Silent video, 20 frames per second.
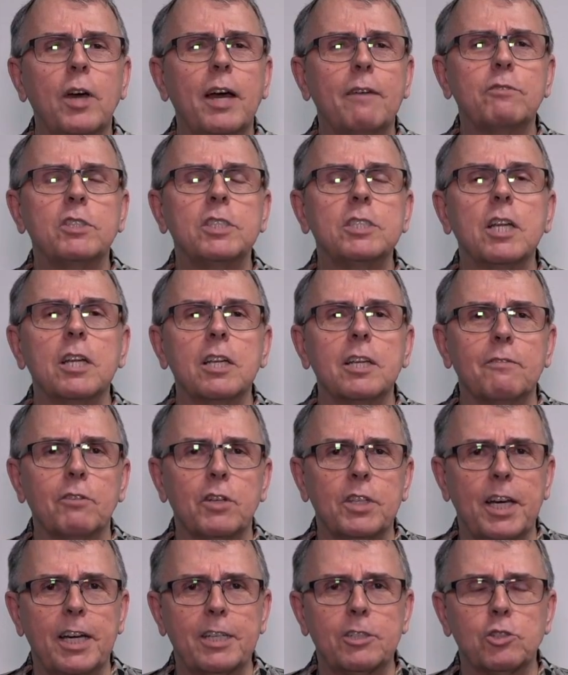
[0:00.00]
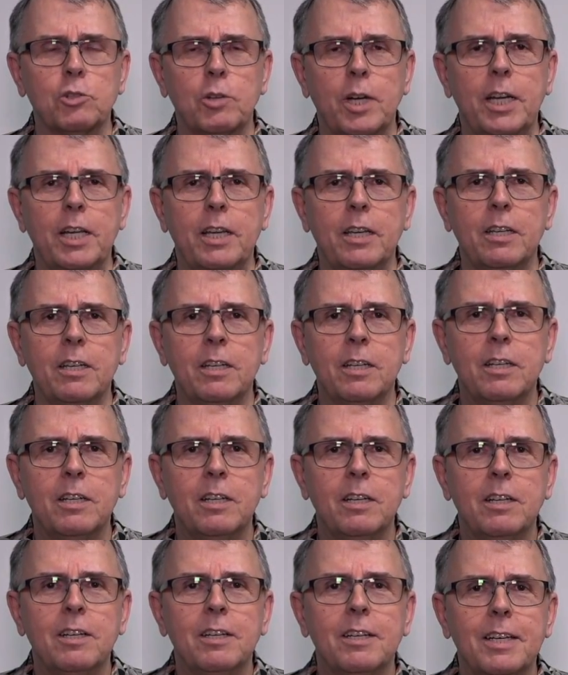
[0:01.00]
have to deliver that training,
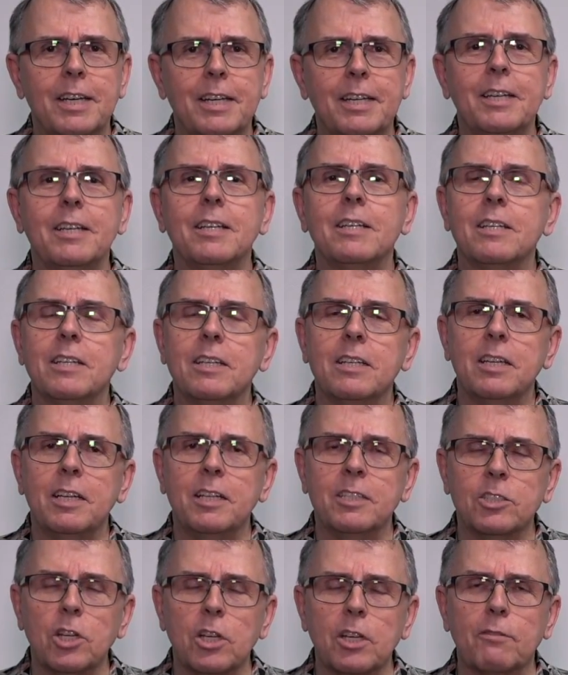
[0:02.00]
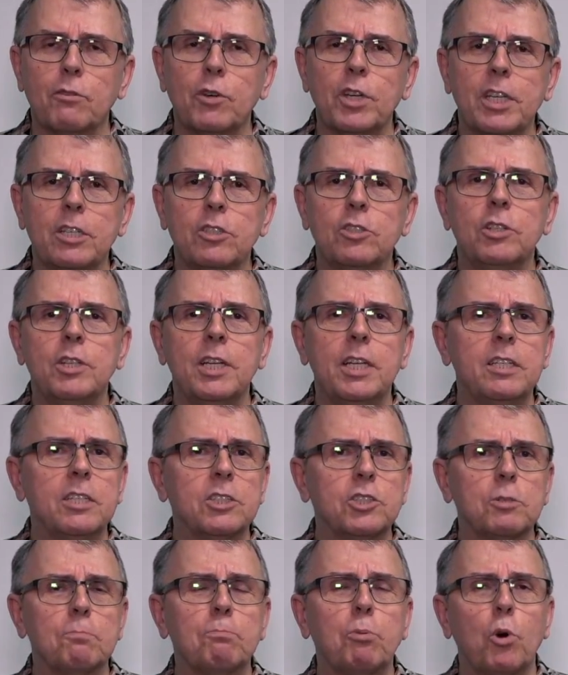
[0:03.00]
and in delivering it, you need to
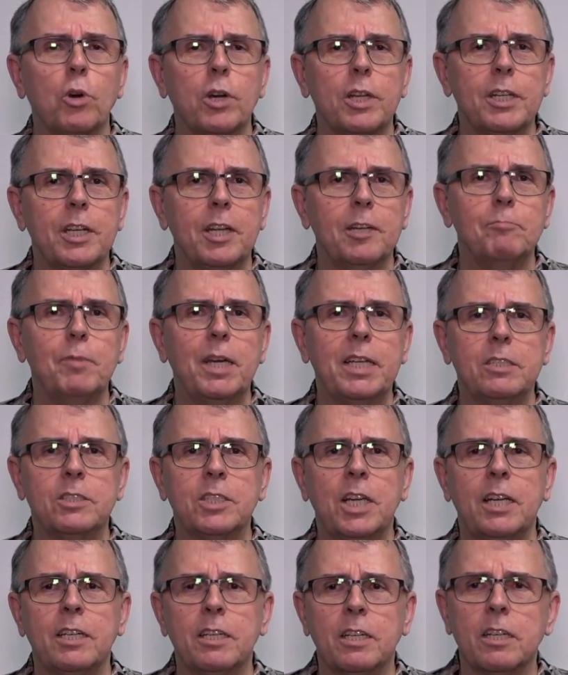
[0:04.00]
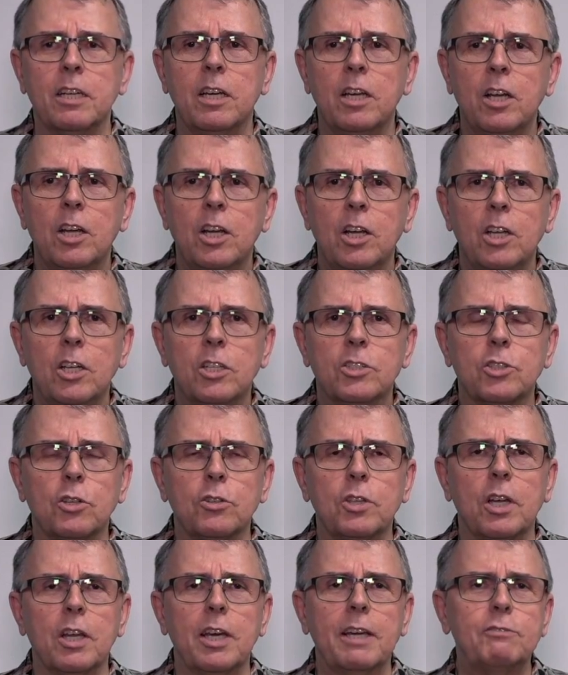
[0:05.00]
support it and maintain it. So
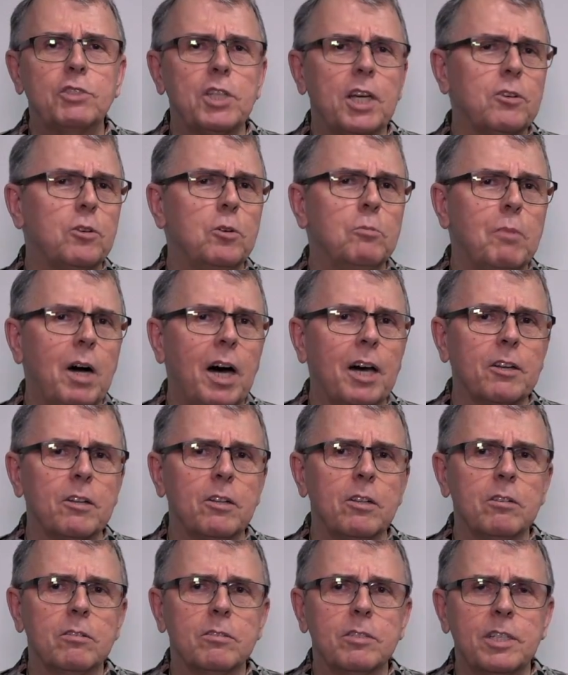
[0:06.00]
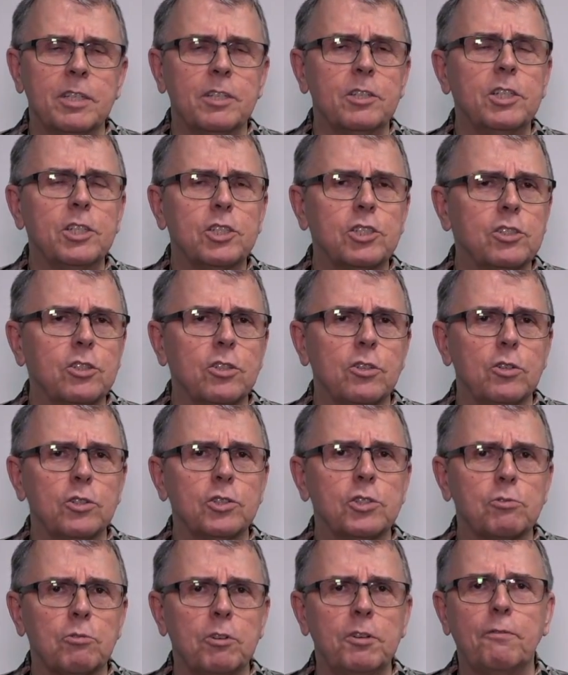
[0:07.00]
the Lifecycle model, in addition to
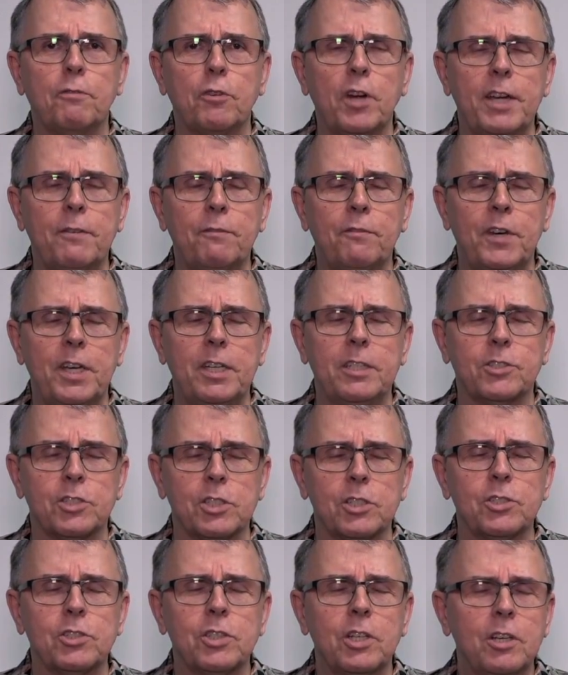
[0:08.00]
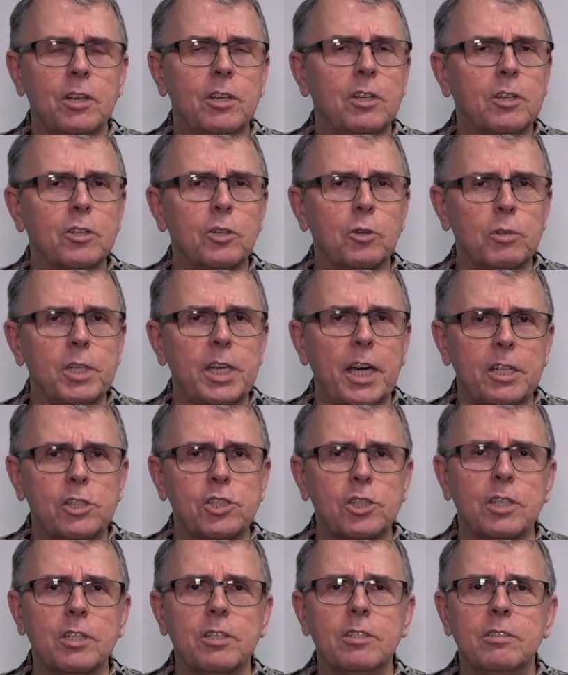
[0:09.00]
those 3 phases,
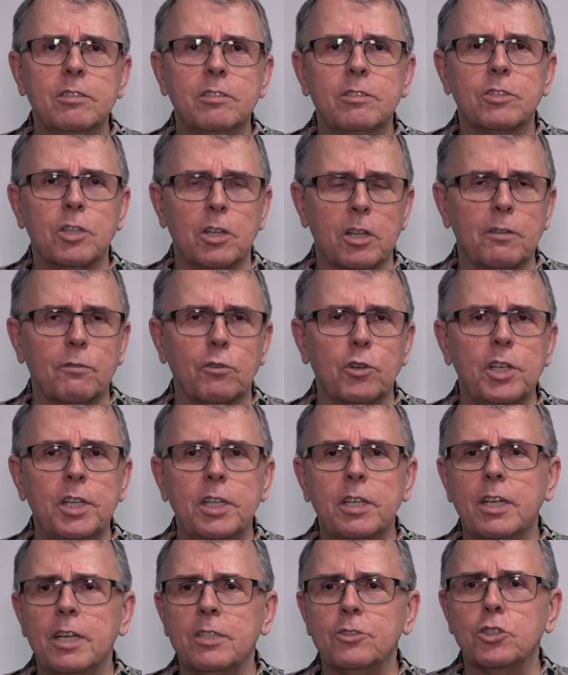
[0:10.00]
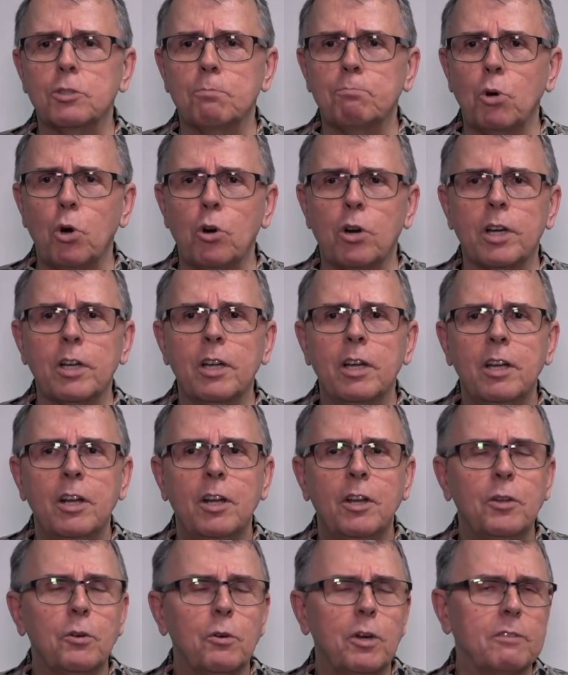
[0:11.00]
creation, delivery, and support,
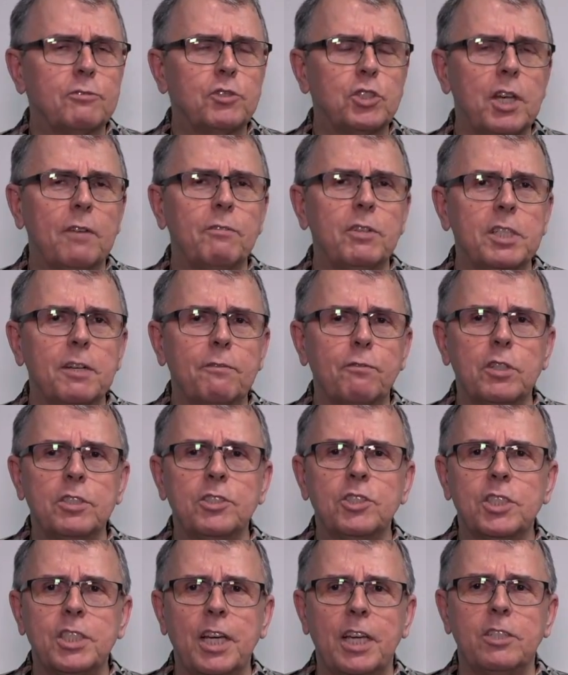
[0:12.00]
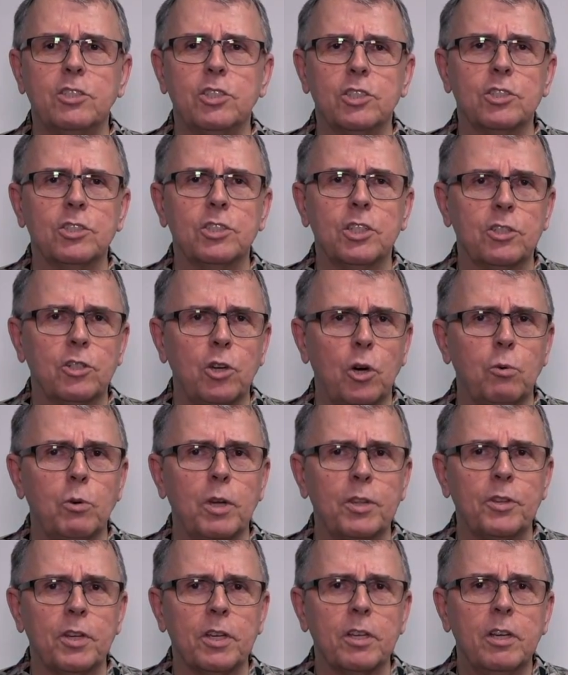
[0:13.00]
we have 7 different stages that go
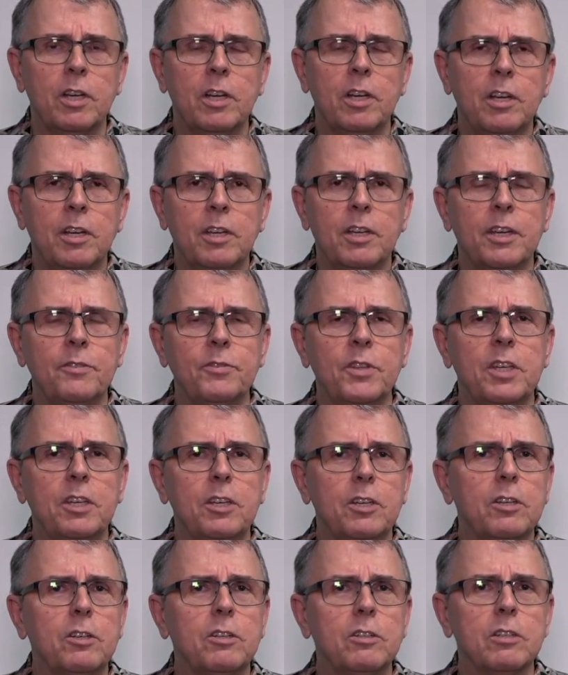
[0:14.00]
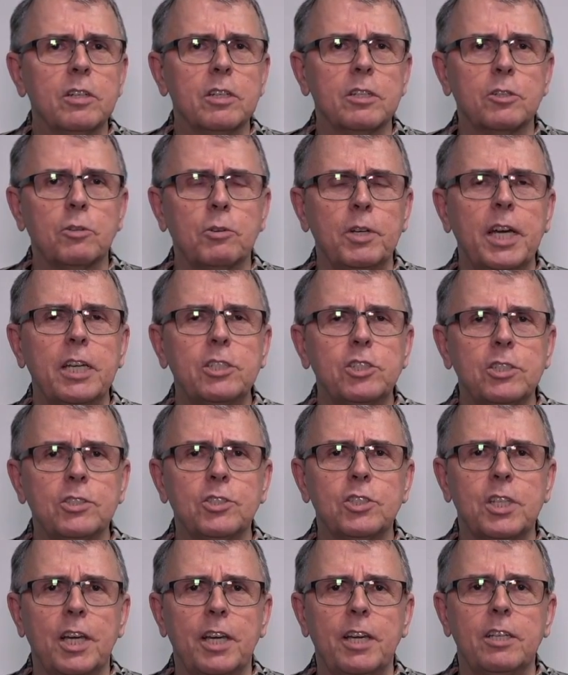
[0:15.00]
with it. In the creation
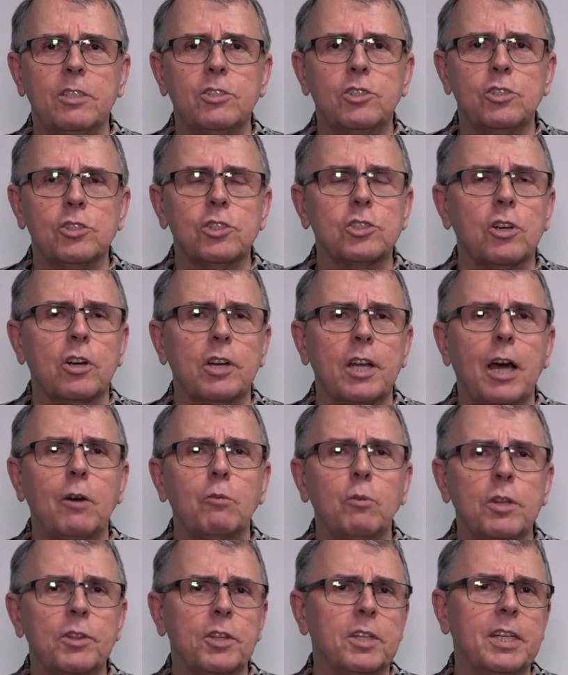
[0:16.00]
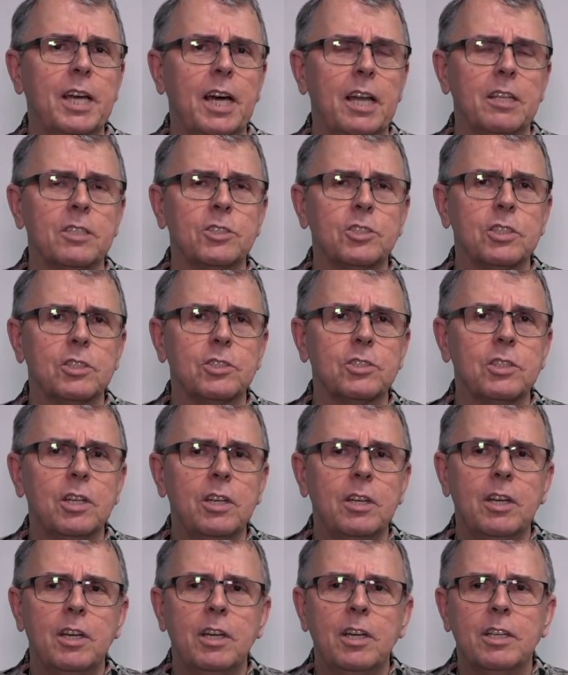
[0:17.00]
stage, you start out with analysis.
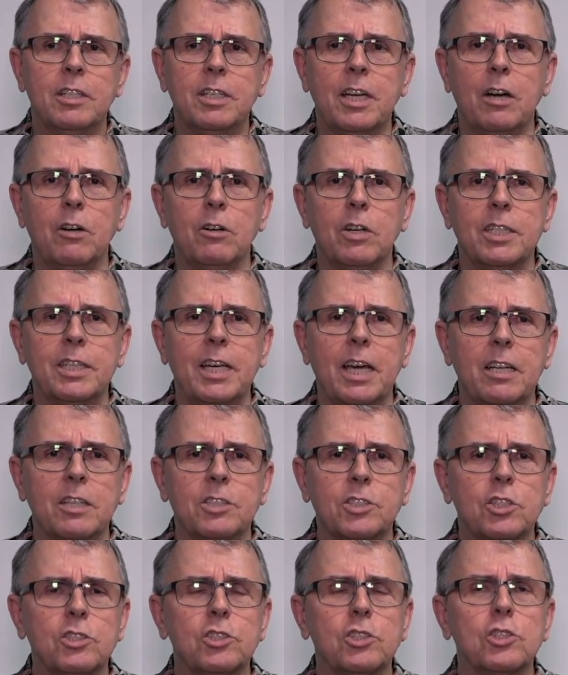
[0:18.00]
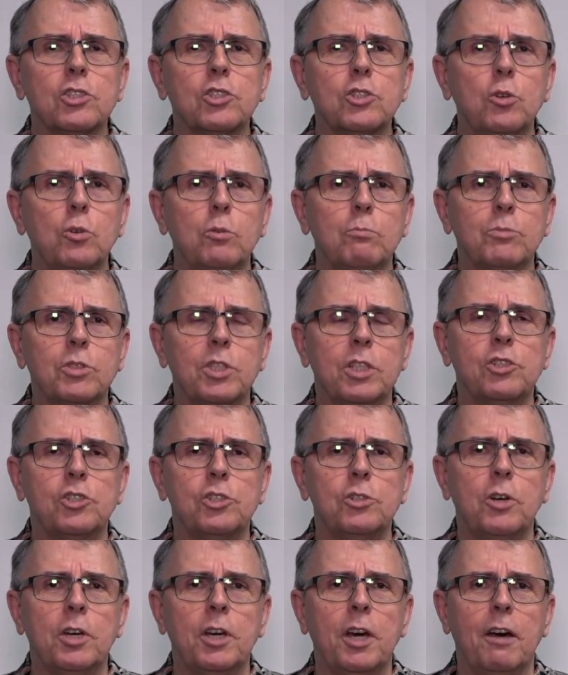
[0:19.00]
Now, analysis assumes that
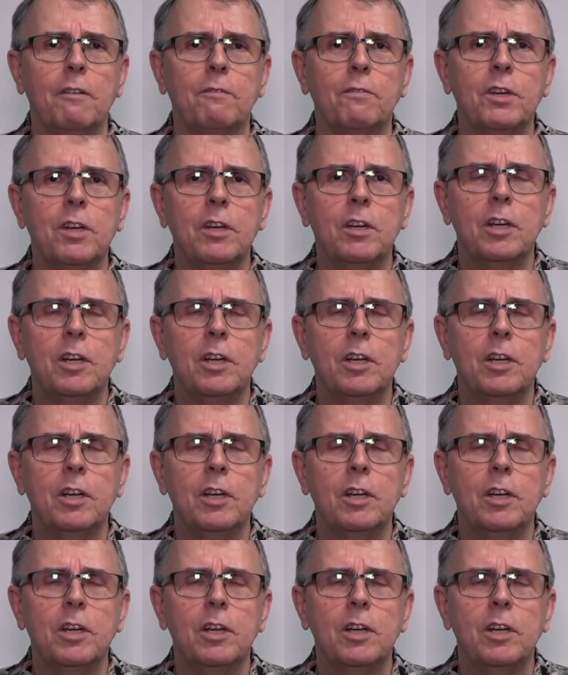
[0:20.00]
you have